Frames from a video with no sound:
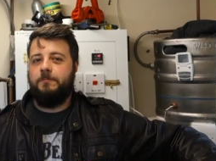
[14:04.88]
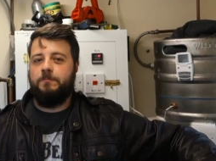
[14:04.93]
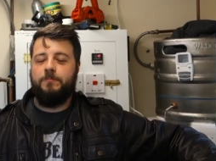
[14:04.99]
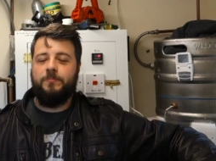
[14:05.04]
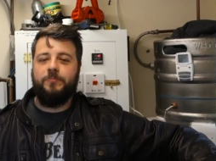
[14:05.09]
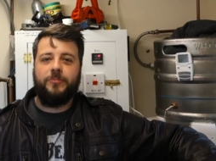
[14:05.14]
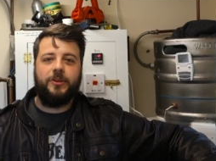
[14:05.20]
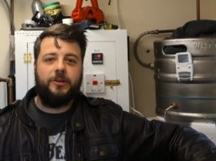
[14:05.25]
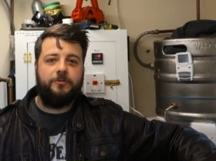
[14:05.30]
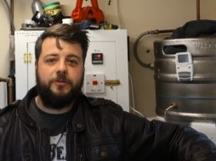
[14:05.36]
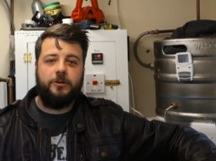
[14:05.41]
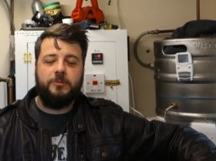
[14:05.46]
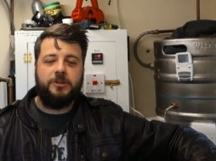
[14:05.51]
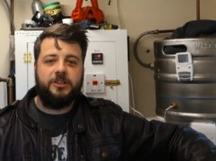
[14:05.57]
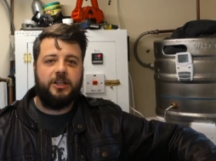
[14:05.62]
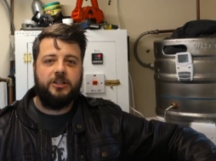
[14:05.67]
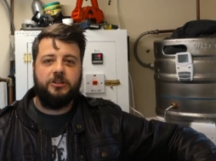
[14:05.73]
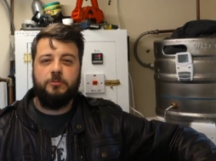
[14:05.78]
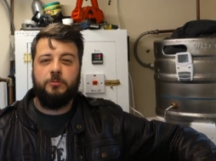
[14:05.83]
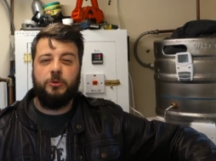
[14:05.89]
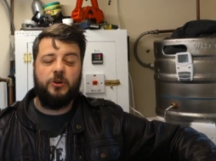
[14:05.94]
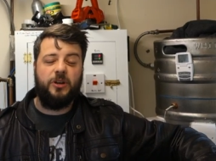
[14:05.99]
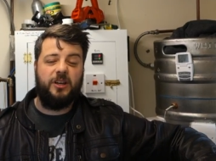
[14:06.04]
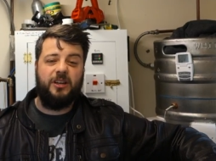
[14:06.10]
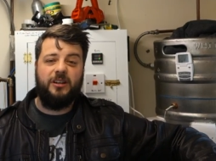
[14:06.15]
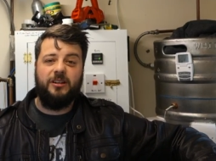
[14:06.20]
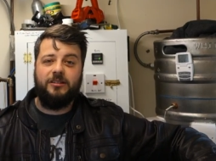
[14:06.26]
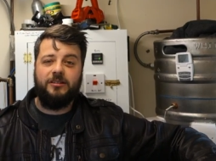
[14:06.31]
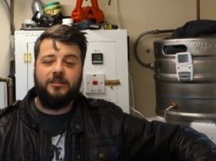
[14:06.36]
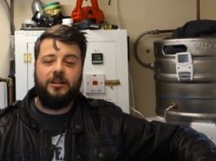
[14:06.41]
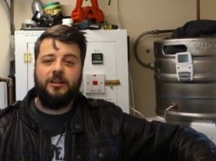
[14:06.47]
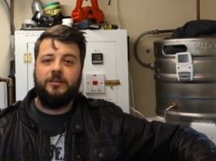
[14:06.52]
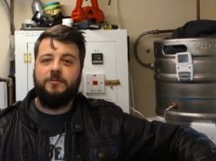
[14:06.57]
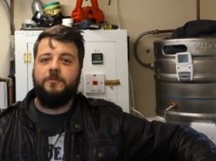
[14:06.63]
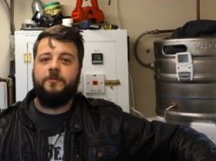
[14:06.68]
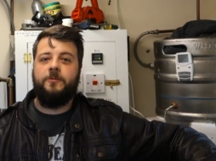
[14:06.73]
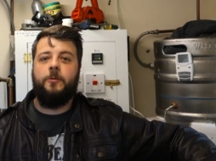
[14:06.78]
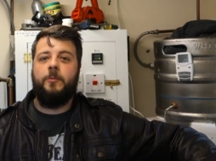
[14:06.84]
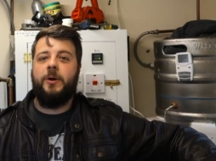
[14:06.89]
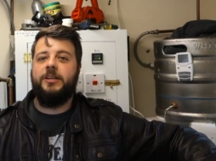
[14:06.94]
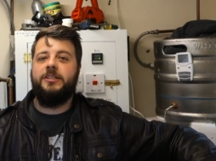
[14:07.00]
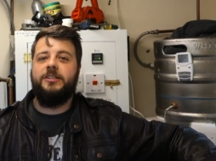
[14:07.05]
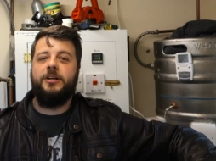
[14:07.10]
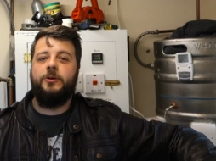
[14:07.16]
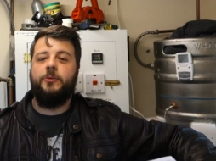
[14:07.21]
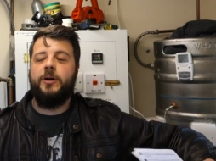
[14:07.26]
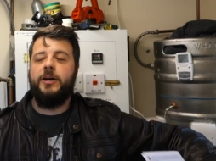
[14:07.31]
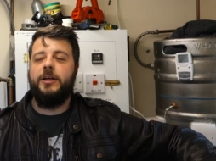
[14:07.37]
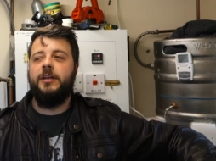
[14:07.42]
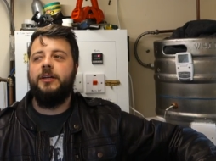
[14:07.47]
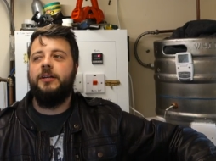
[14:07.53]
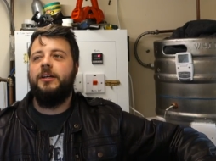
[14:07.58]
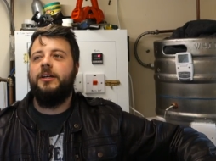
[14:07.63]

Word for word: um, fermentation bucket and, and ferment it away.